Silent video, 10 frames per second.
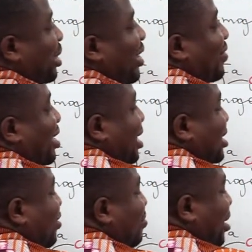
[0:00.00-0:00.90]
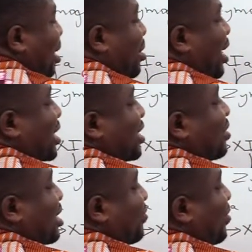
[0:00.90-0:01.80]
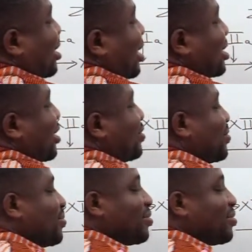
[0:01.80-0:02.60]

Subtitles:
So we have factor 7 becoming activated factor 7.